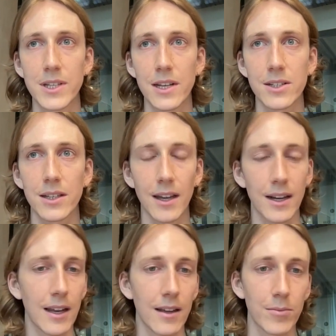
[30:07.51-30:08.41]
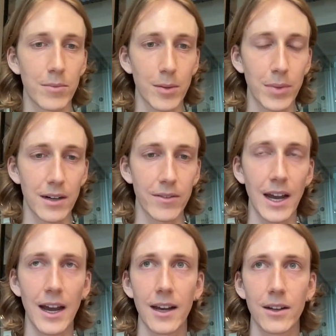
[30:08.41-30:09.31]
potentially being part of a
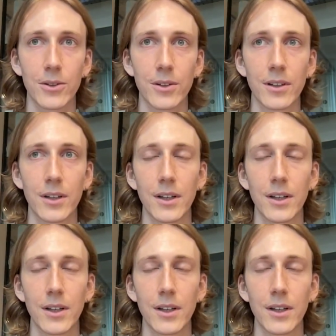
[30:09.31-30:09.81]
hack, or